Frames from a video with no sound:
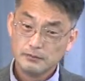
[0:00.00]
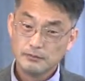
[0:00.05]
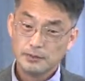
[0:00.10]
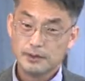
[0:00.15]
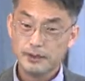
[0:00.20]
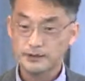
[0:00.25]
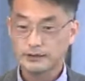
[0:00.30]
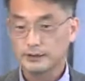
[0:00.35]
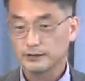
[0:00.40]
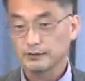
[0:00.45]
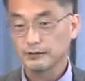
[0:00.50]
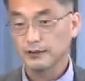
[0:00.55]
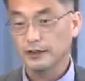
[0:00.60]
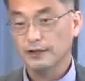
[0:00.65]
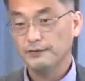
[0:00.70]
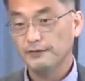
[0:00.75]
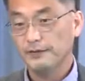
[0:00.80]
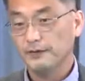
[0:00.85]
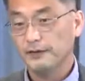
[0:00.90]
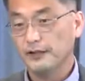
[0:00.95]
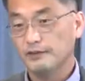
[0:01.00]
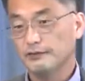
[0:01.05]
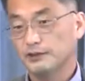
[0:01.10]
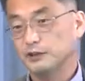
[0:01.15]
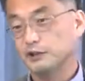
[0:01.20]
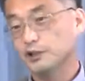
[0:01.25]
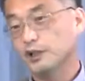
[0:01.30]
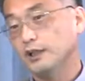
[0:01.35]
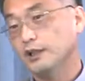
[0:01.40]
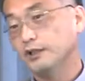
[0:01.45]
because his life had never
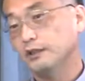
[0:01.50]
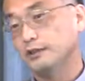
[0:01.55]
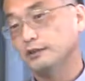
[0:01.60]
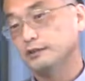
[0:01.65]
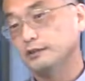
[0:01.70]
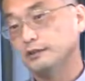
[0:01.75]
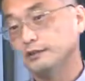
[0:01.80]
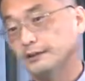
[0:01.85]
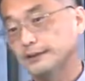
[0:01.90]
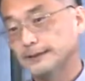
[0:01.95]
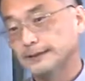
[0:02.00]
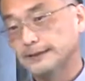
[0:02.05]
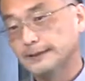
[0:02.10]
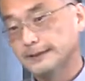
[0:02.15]
changed